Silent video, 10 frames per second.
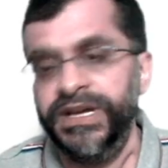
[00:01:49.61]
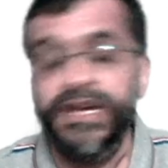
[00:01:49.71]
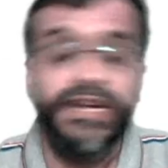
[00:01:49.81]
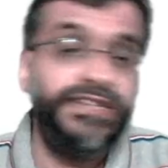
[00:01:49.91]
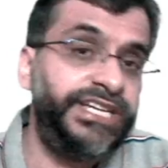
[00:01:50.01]

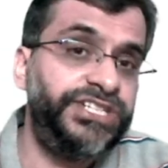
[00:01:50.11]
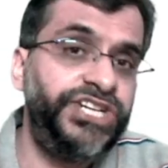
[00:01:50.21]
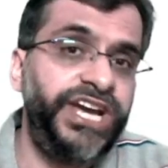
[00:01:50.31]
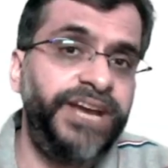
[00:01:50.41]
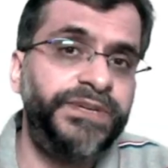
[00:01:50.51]

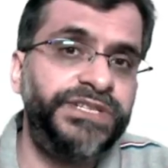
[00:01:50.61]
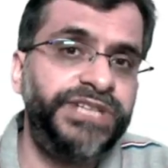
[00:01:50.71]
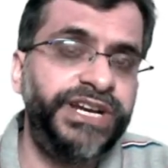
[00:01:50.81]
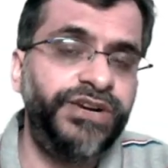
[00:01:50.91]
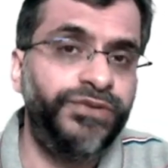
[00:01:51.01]

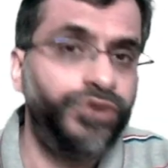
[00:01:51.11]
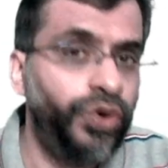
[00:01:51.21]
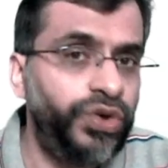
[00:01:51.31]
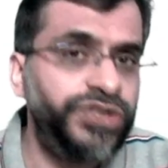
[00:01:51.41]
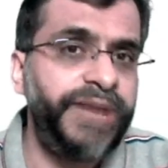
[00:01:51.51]
68% of
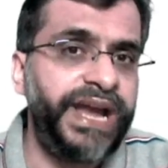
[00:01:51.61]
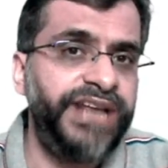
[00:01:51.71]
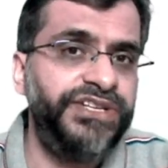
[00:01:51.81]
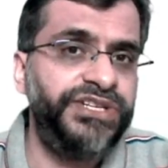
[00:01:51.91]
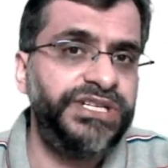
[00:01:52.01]
those
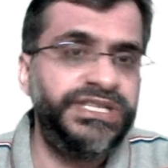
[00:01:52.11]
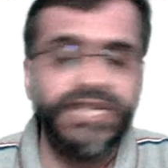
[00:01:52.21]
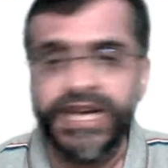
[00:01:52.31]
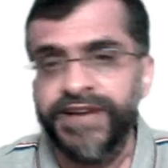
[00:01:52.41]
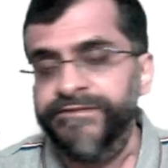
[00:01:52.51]
managers